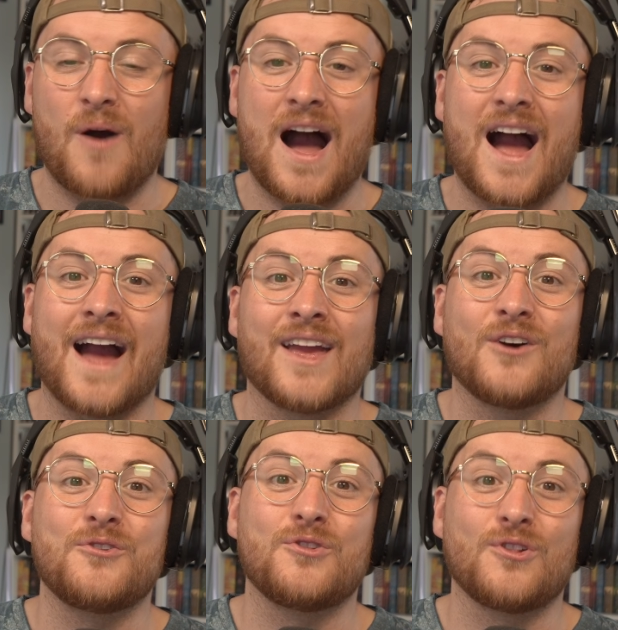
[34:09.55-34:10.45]
I
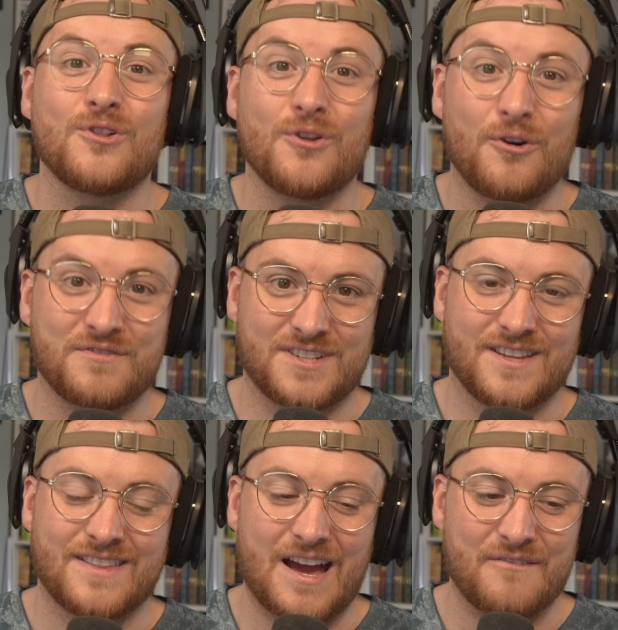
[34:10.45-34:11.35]
loved
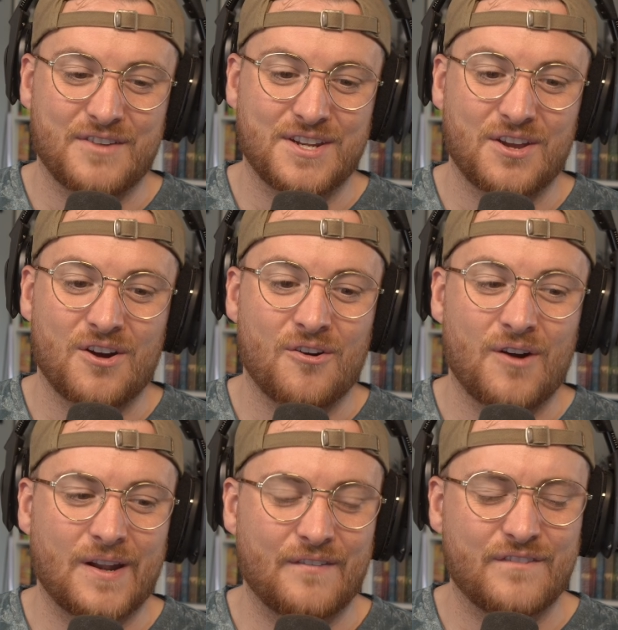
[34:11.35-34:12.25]
that video,
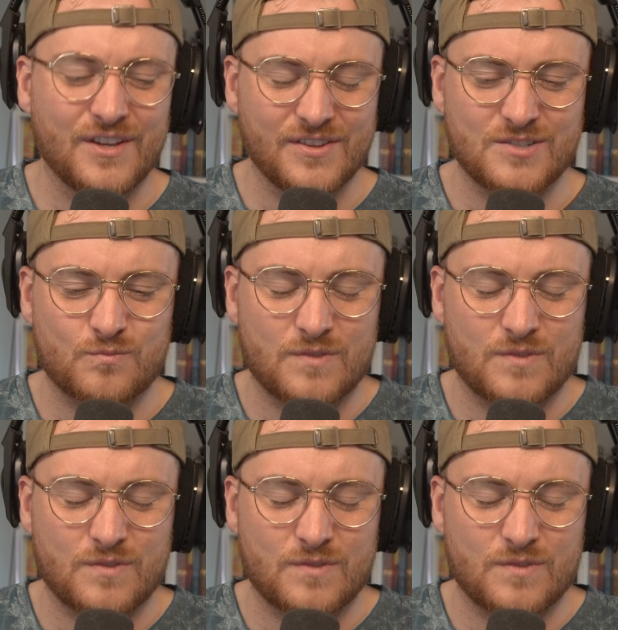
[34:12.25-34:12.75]
and I feel this